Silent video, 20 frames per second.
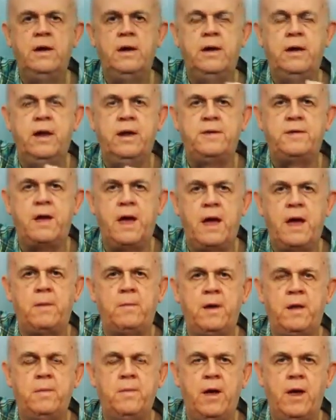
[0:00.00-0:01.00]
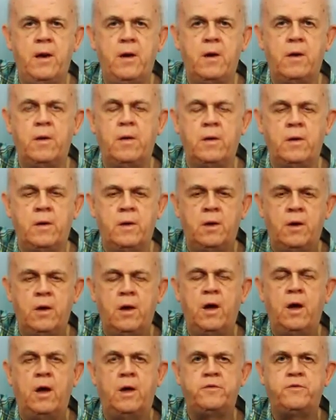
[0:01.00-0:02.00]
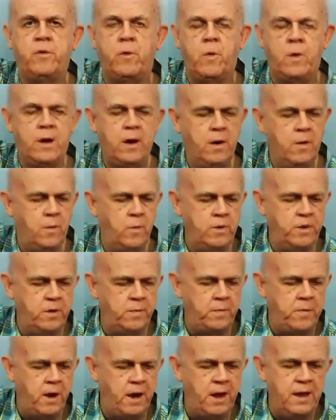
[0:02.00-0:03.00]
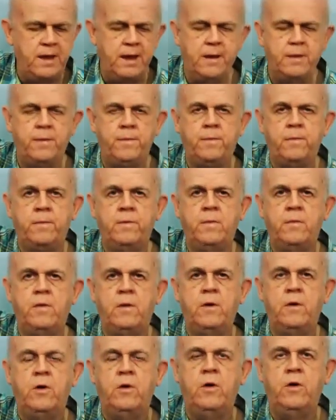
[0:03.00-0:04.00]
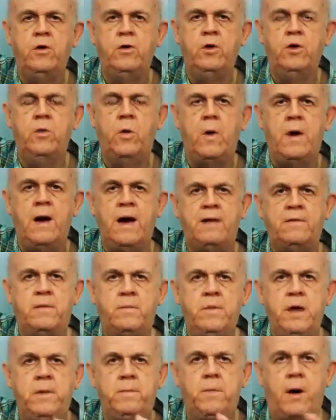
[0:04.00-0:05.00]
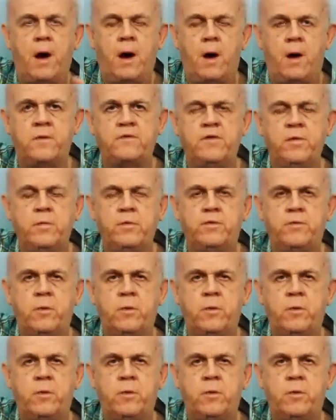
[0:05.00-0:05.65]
in a timely manner to where when you're playing, you won't have a big pause in